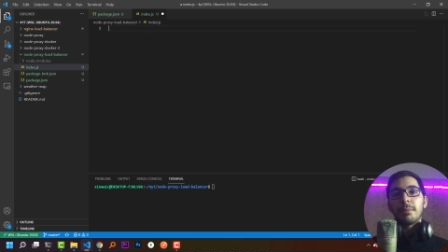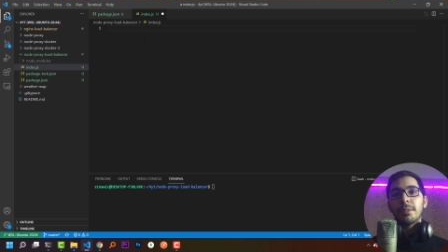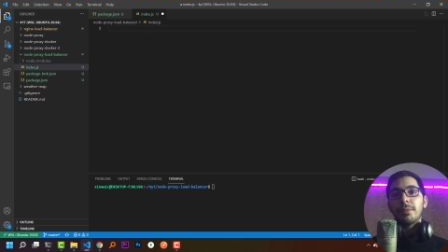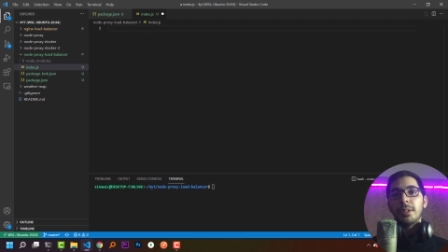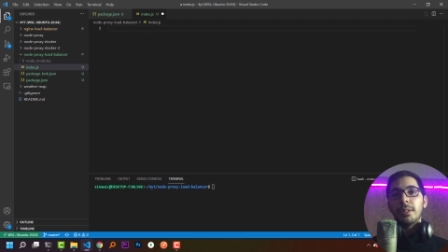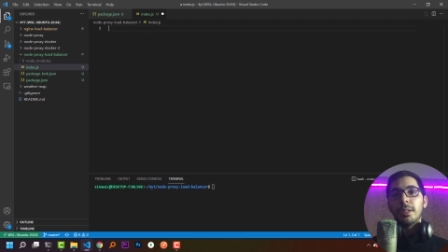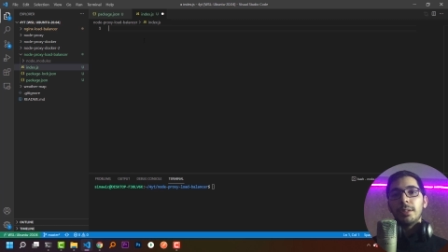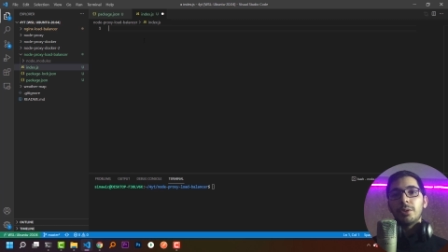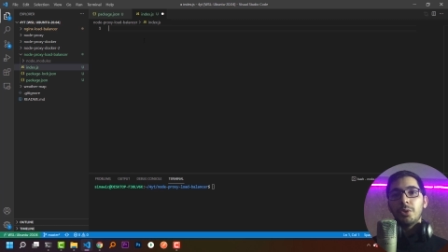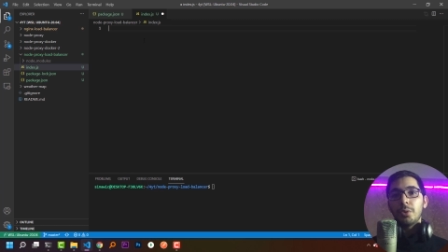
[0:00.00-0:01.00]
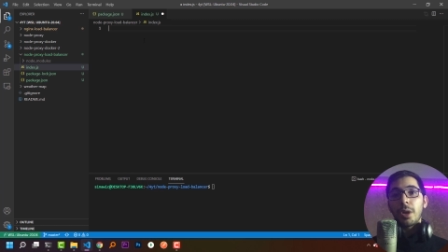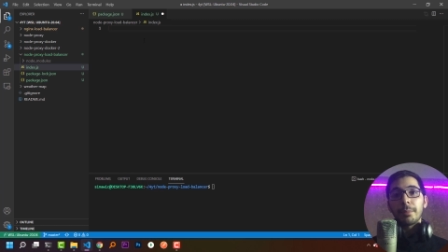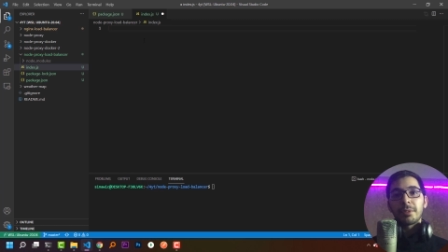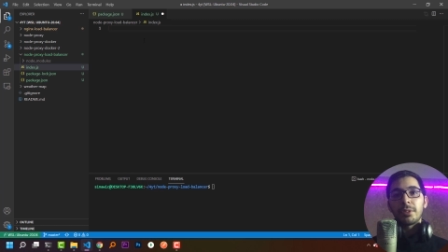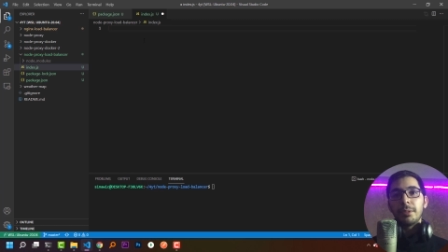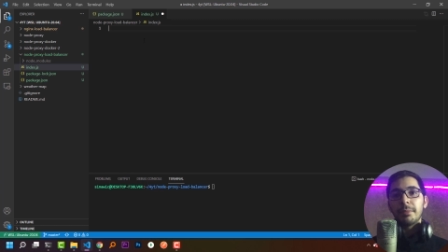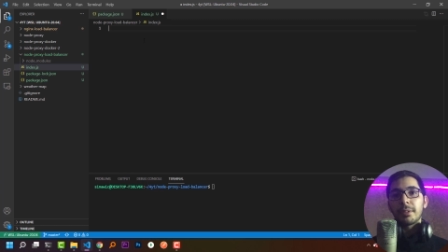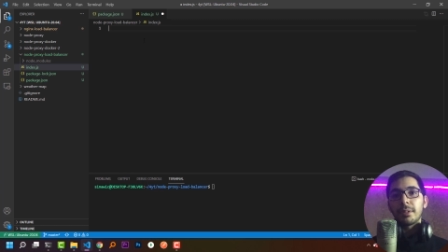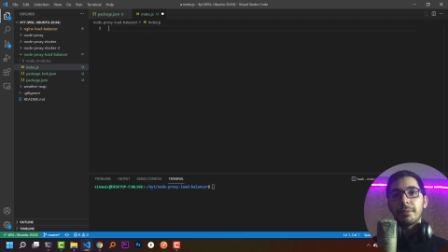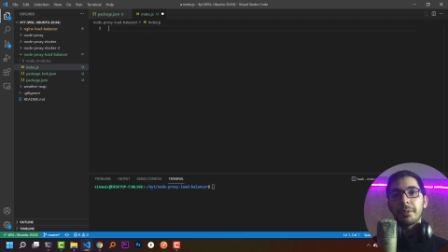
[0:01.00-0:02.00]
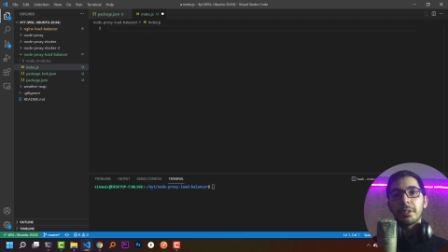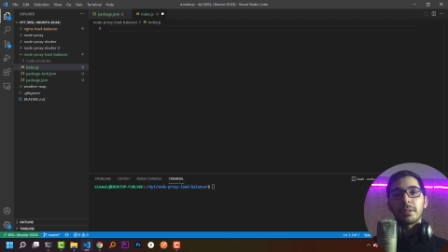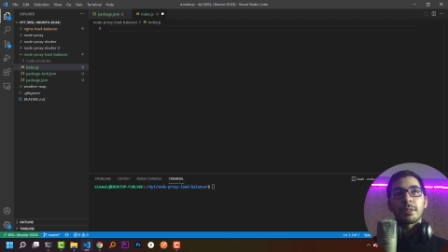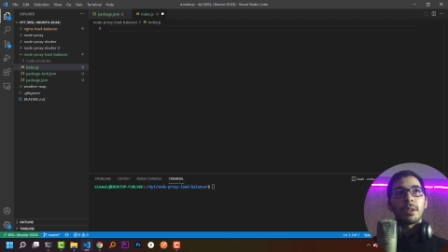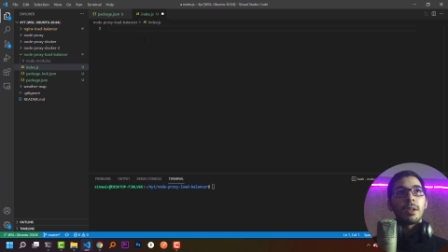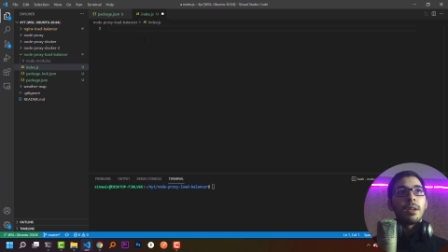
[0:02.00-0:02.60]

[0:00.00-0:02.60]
between the two upstream servers,